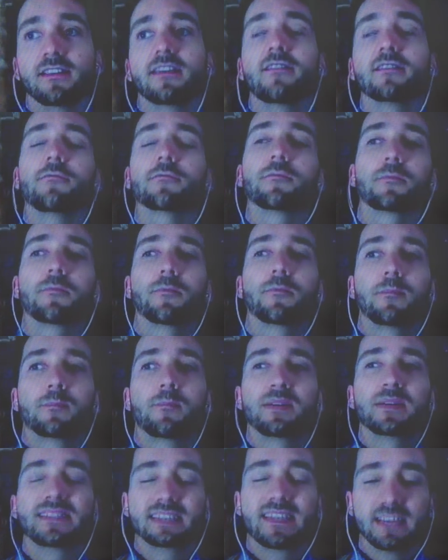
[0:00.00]
Now,
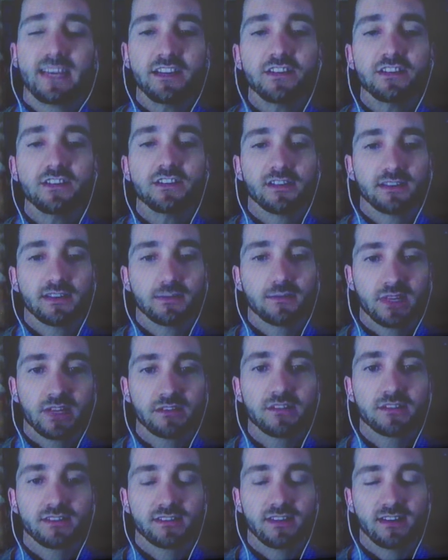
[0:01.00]
potentially, we
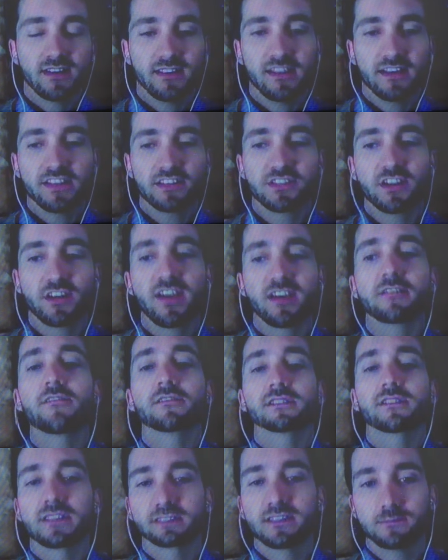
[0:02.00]
could say that
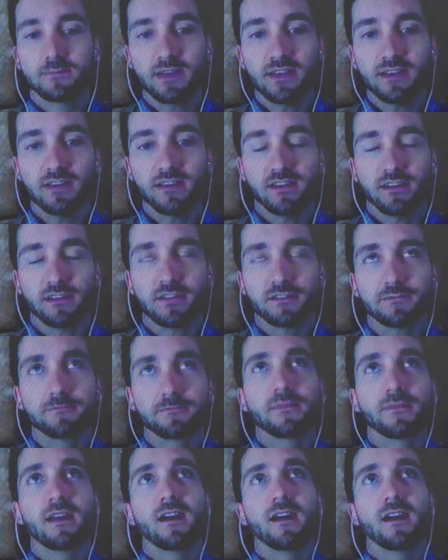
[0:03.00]
generally speaking,